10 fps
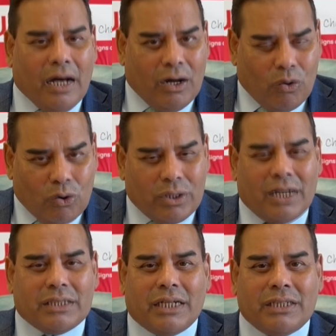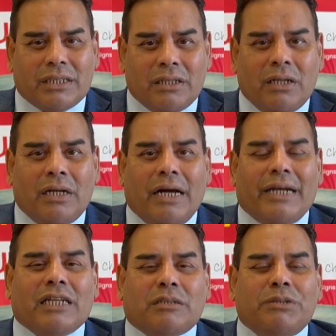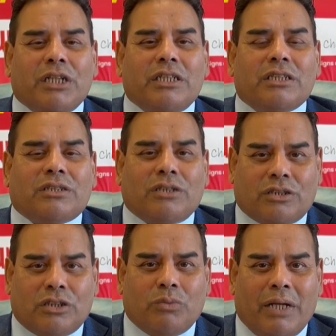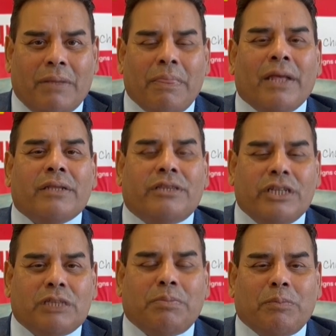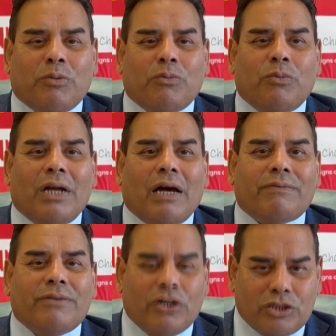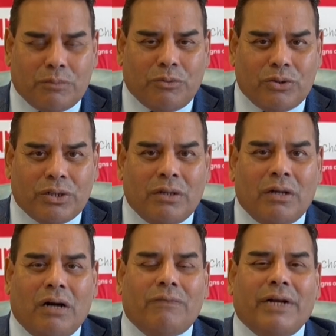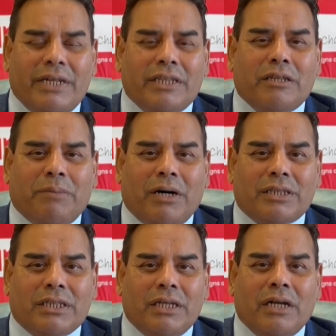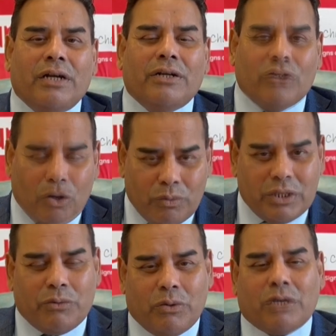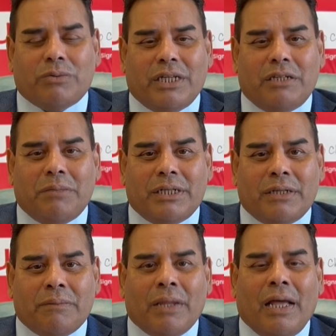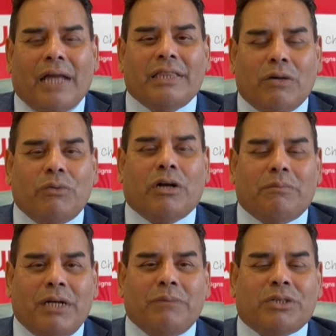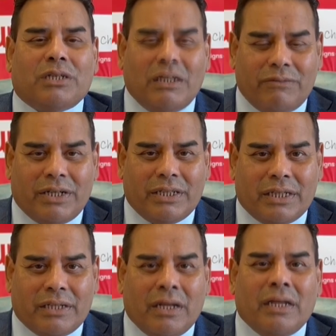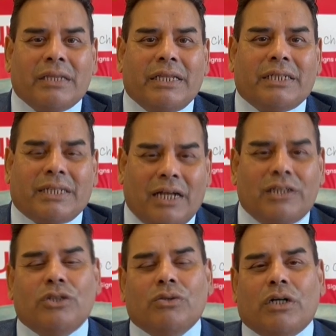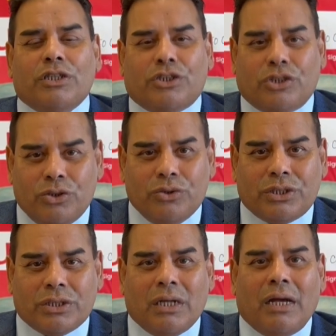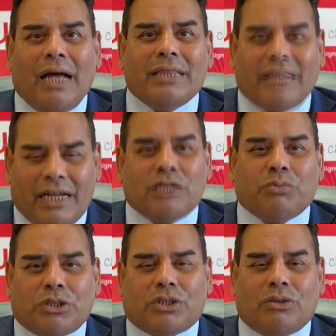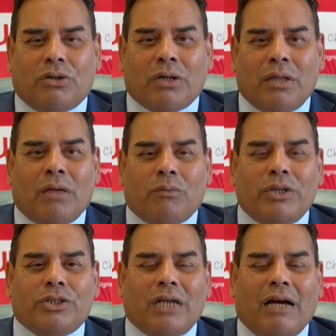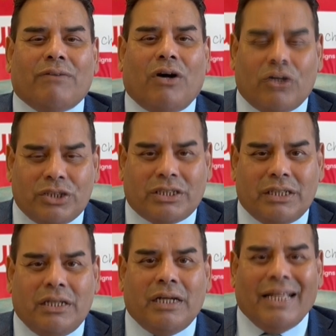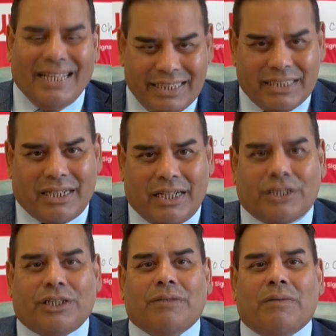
organisation and has to be done in a structured way. These people will have no support of any other party, nor will they work with anybody, and they will not be able to deliver anything. They tell you untruths, and that is what's wrong. We should have honesty in this election.